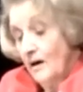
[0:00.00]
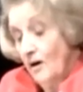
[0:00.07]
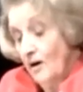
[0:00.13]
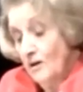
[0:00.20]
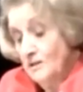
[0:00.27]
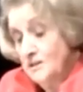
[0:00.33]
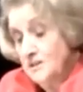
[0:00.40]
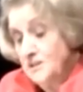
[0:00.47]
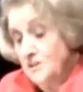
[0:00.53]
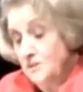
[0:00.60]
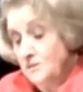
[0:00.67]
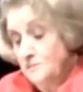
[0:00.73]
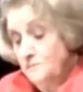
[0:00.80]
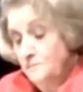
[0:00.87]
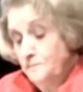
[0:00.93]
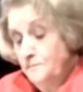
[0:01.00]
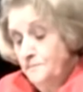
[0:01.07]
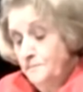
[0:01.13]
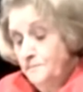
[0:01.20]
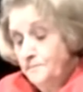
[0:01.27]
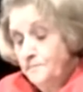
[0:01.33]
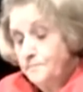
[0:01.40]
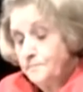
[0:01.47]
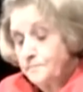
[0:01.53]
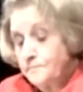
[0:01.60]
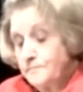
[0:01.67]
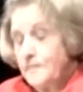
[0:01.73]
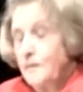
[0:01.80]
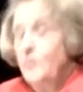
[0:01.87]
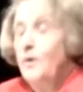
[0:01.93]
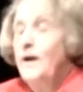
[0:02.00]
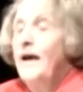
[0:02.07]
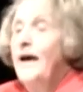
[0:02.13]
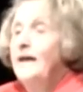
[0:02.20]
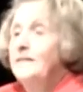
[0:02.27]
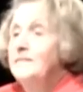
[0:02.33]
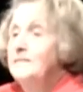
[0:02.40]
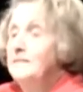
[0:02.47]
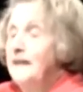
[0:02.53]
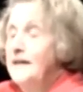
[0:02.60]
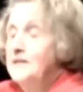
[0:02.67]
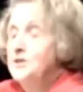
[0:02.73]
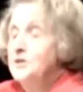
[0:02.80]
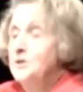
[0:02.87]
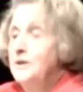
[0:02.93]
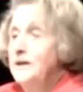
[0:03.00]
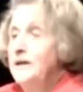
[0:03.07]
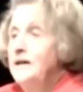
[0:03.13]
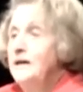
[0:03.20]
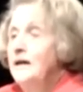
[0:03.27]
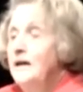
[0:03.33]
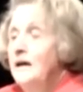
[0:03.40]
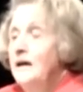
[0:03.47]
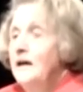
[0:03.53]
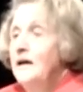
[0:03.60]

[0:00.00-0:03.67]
Also, we had naturally